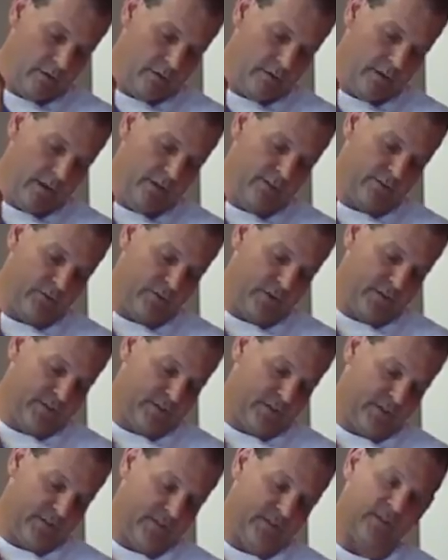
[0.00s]
these
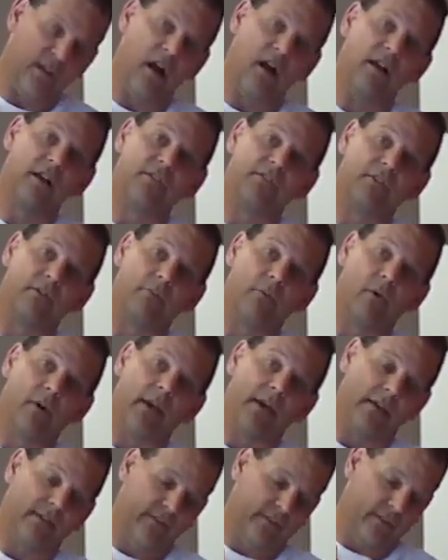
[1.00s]
crystals, as long as they're
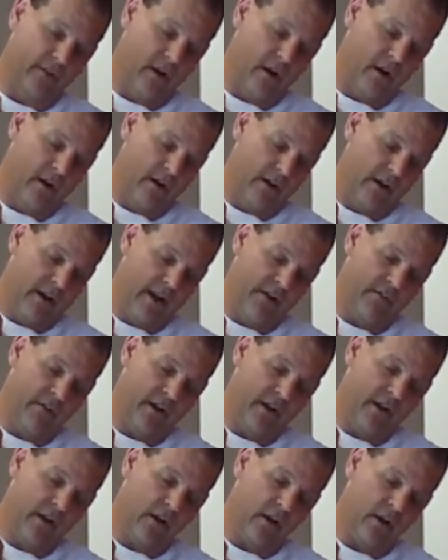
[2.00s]
moist, aren't ever
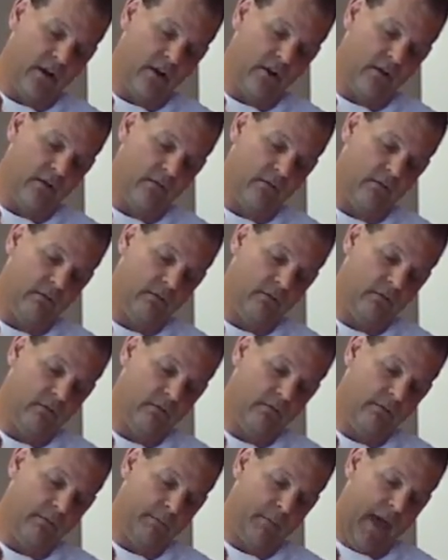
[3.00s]
going to go
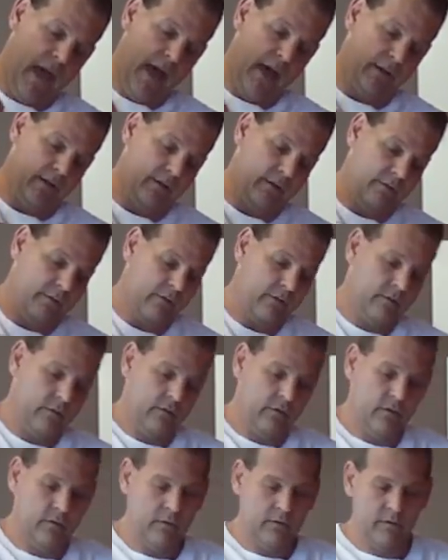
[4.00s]
bad.
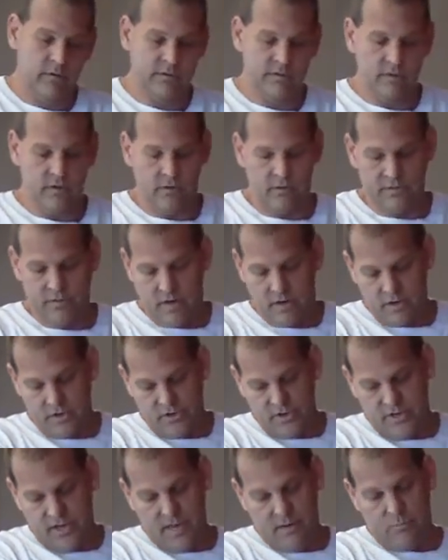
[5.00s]
So as long as
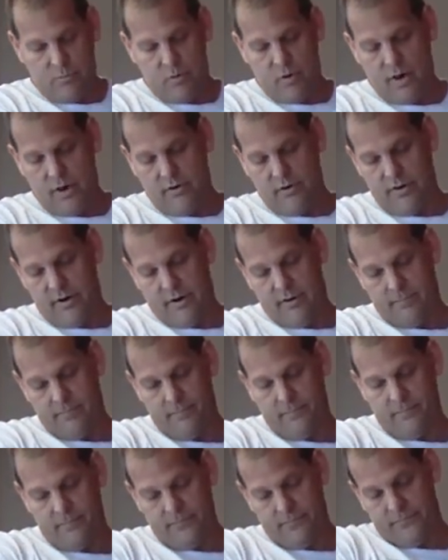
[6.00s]
you keep watering them,
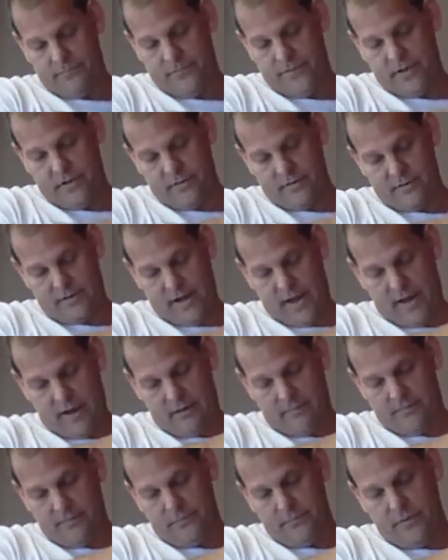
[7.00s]
they'll stay.
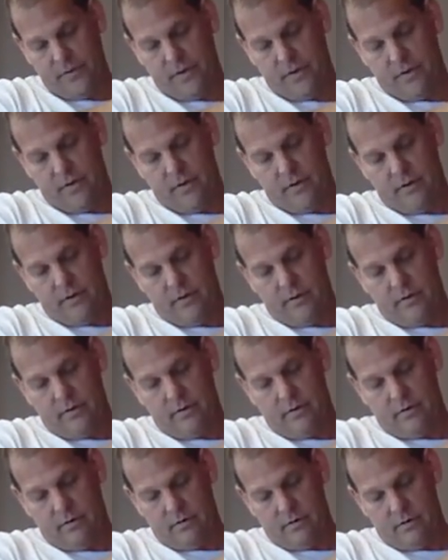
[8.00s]

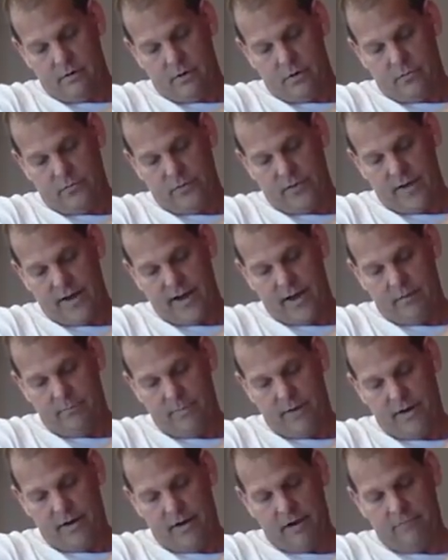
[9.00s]
Hopefully I got a
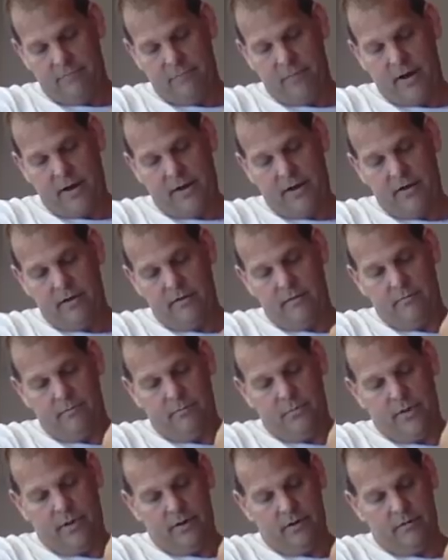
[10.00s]
big enough bucket,
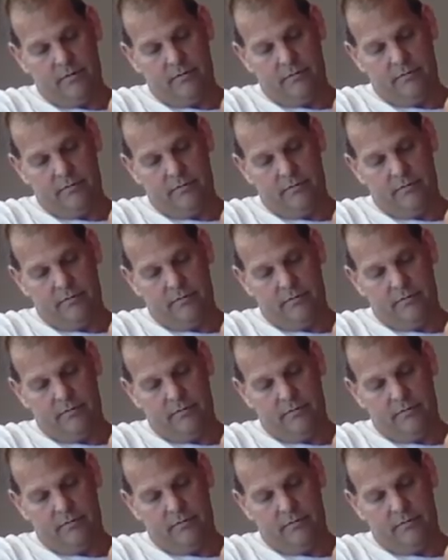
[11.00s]
but